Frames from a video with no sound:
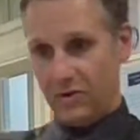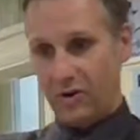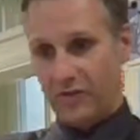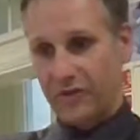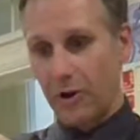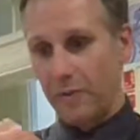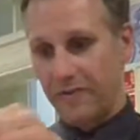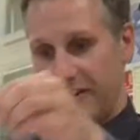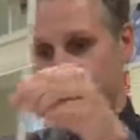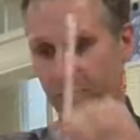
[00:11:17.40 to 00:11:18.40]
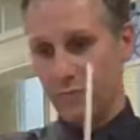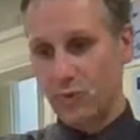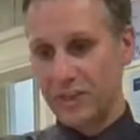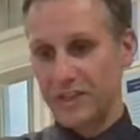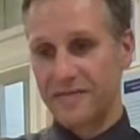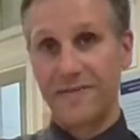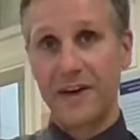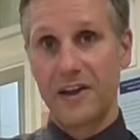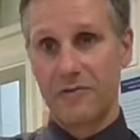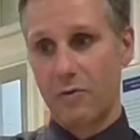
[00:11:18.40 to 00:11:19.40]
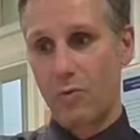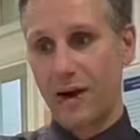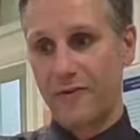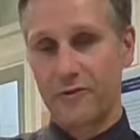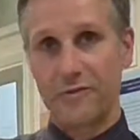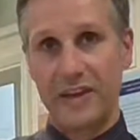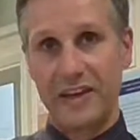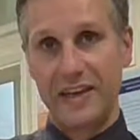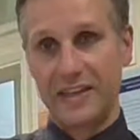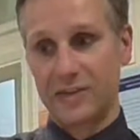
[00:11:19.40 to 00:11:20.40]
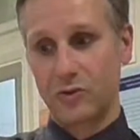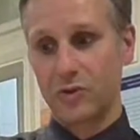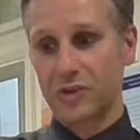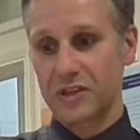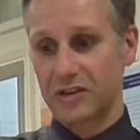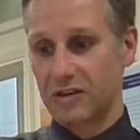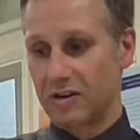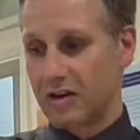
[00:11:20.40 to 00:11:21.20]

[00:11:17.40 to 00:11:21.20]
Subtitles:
on top of it, which is further away from the heat source,